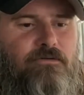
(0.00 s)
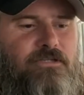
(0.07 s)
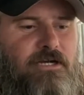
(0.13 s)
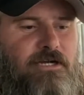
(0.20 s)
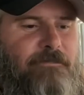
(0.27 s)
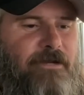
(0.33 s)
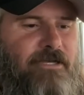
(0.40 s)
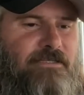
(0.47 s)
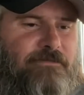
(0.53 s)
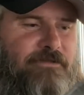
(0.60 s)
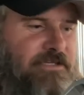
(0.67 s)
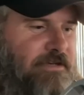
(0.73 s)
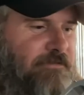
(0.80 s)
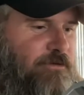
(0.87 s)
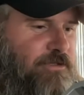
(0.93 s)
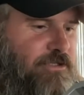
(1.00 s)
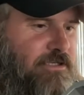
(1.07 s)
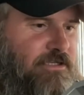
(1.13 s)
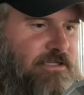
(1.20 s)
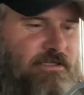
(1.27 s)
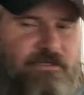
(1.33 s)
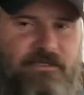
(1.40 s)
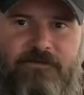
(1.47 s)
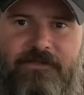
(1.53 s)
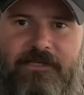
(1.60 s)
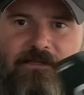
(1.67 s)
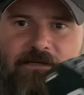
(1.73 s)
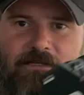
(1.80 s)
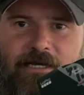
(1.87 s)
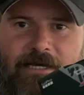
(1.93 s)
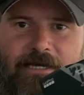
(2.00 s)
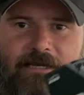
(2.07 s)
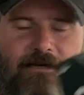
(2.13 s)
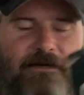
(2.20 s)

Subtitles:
talk about some of the differences and see what they look like.